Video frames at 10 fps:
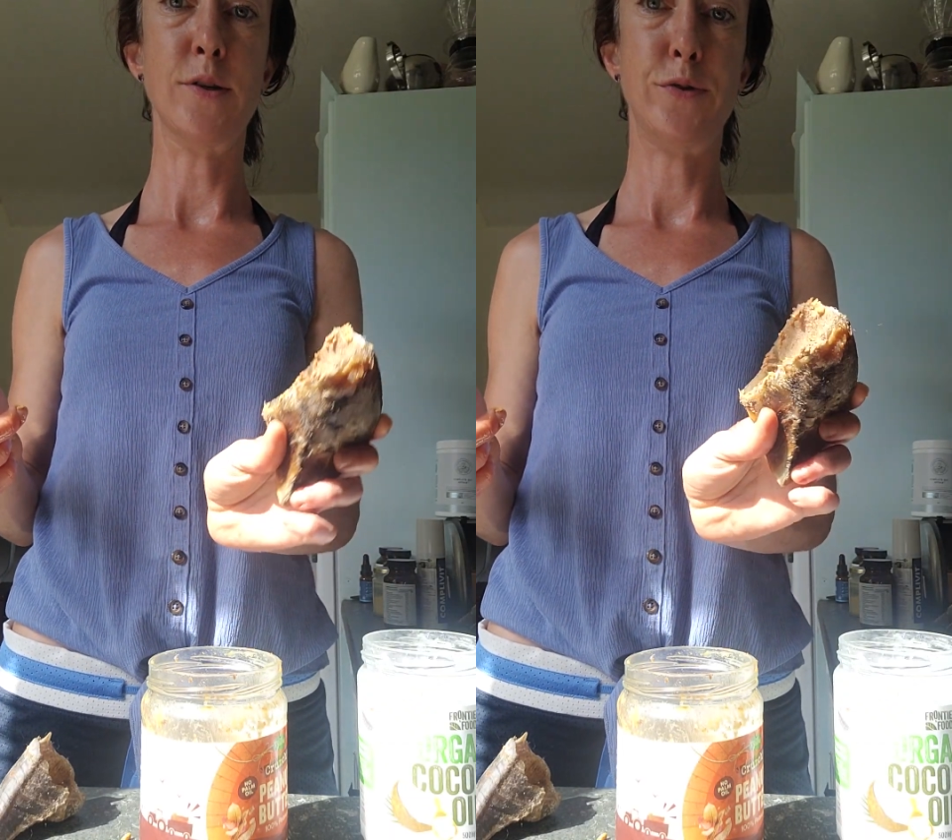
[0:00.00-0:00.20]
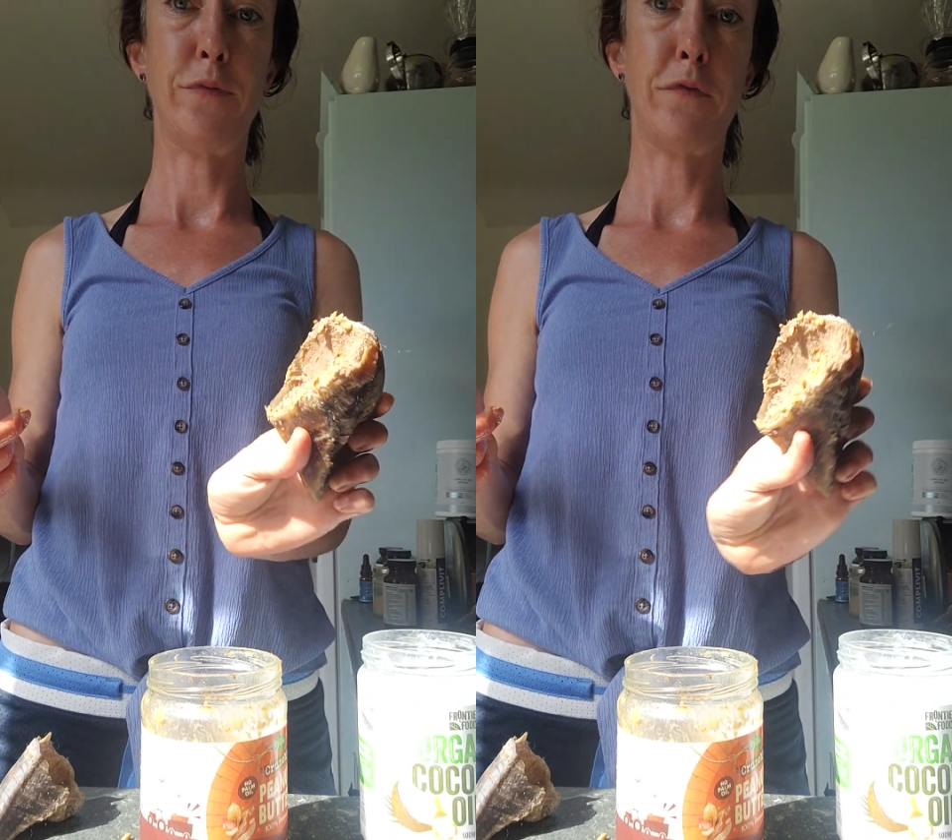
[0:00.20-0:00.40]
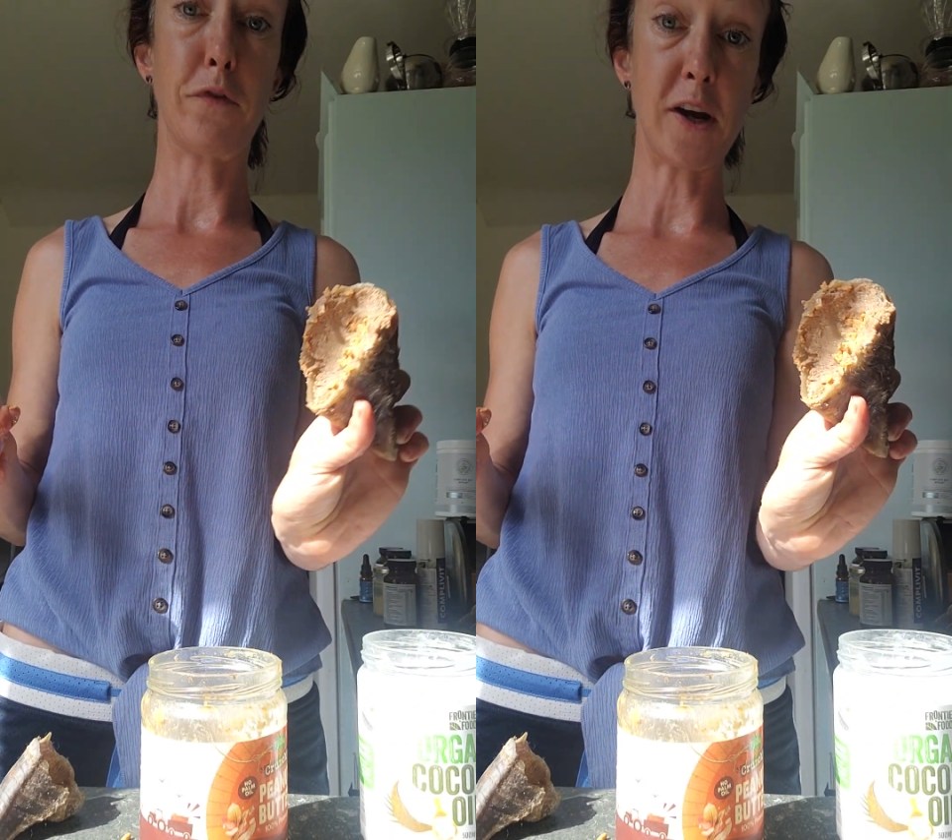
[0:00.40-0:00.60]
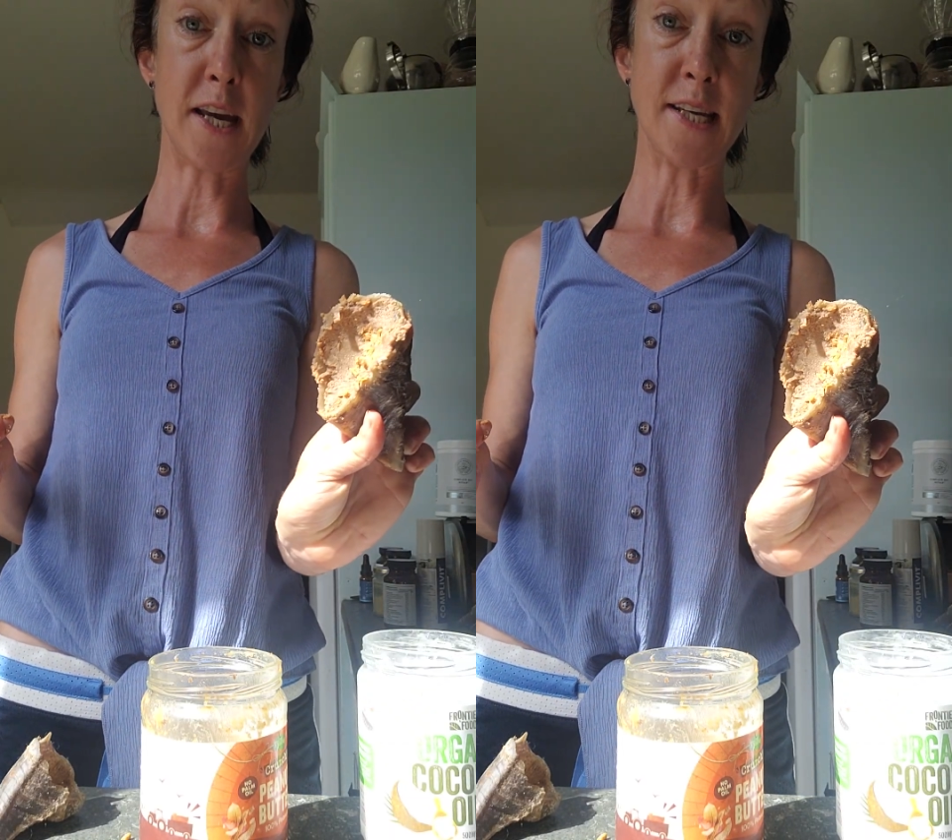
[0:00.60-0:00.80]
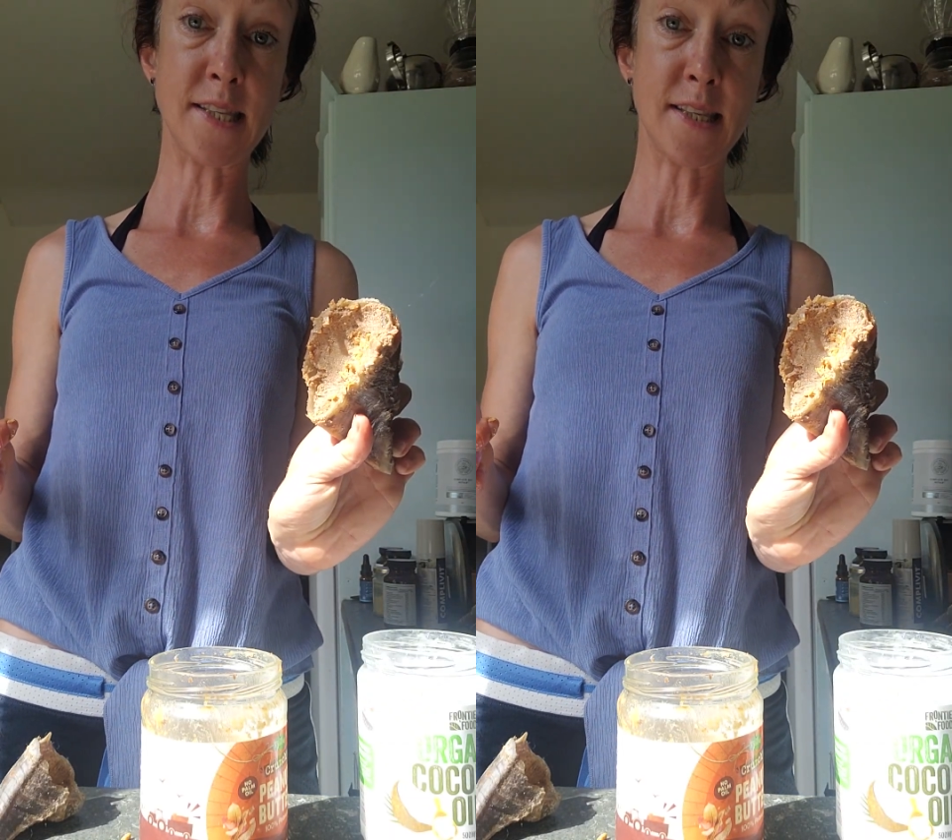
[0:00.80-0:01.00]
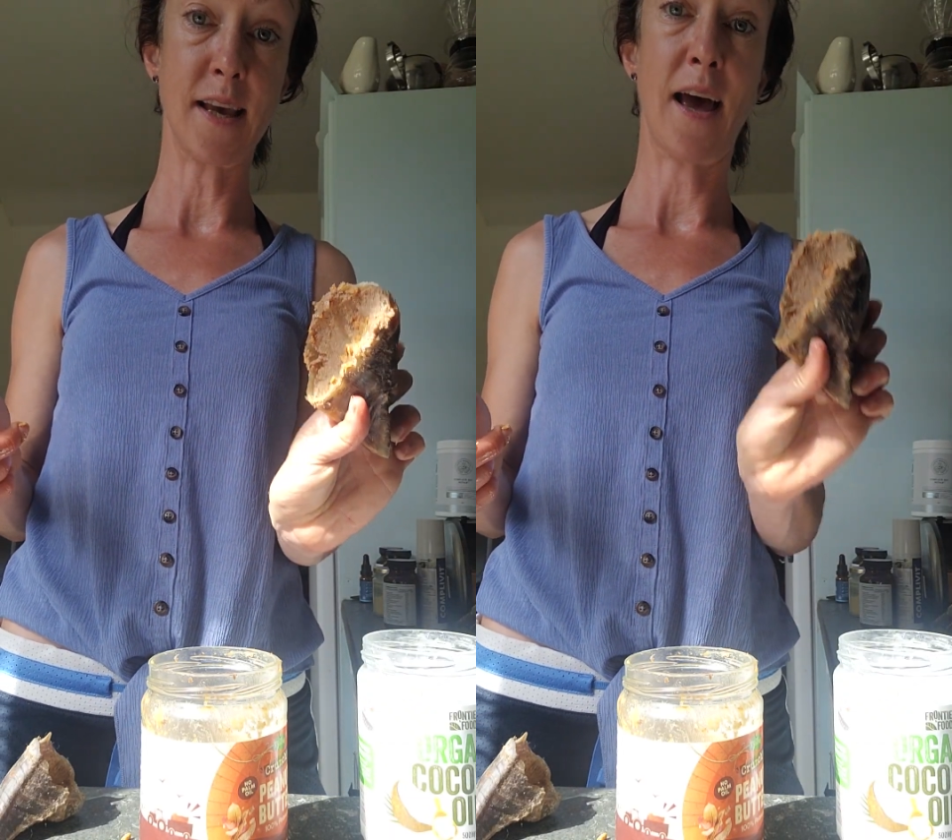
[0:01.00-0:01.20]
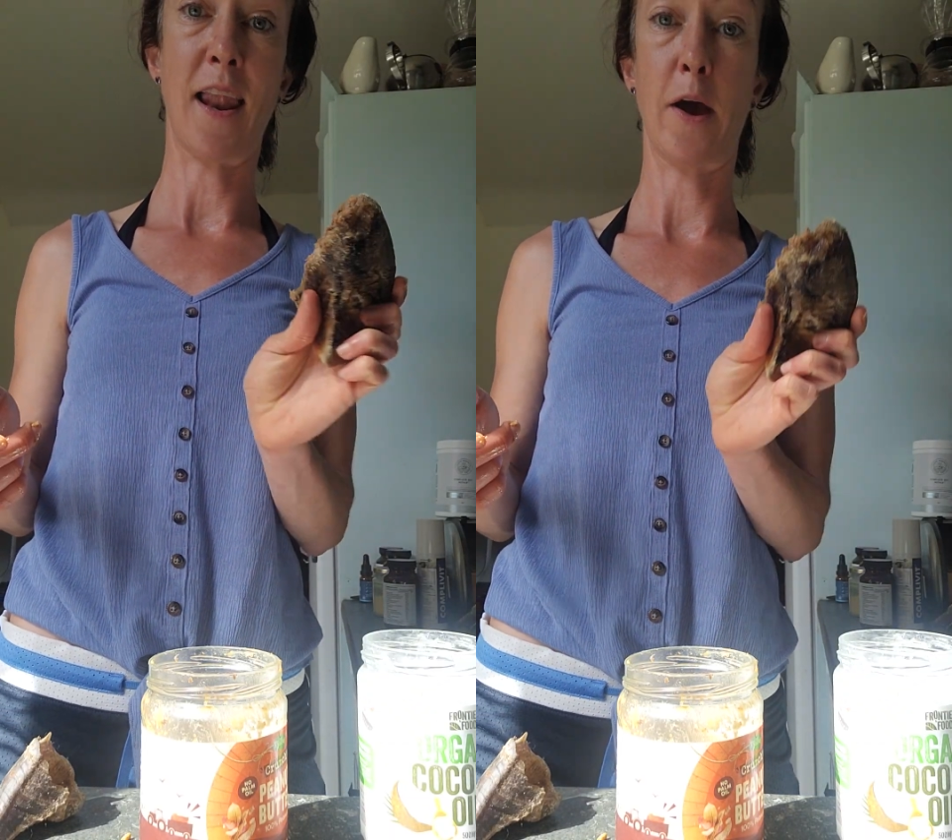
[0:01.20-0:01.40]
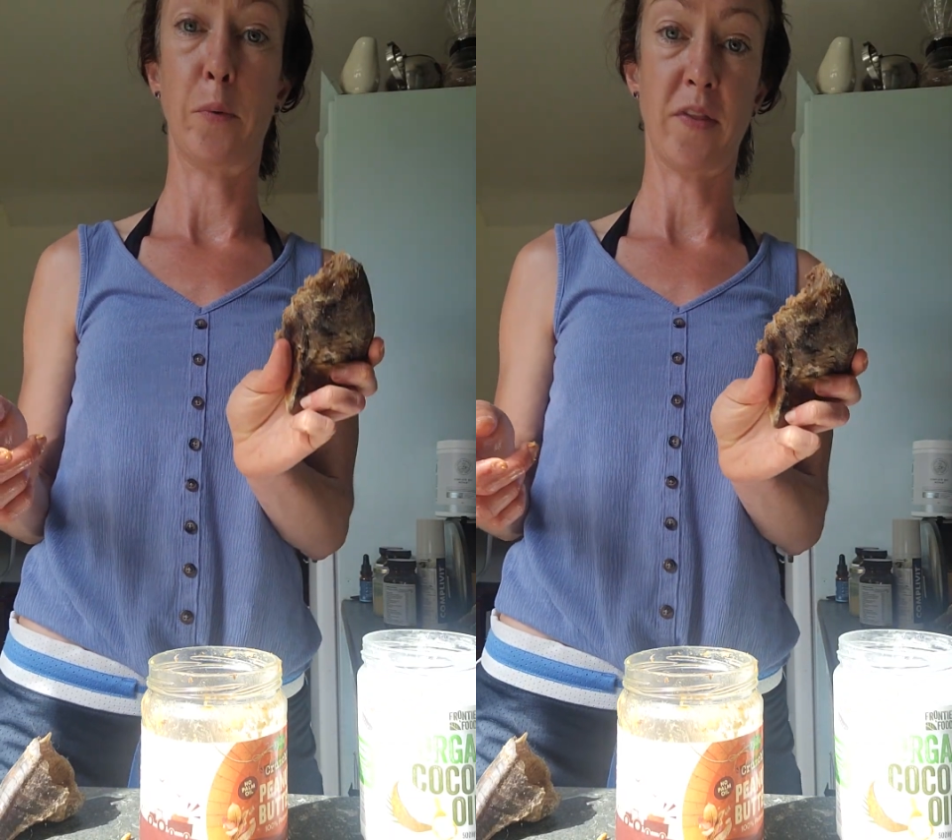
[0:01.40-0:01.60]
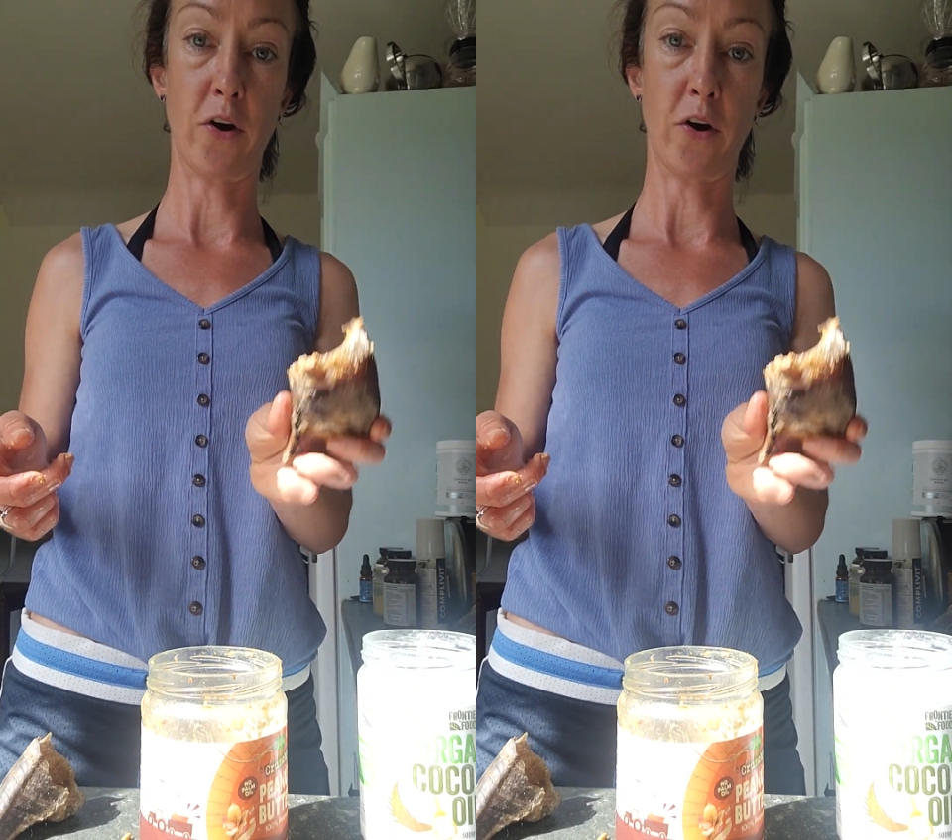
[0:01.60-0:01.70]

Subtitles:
to freeze along with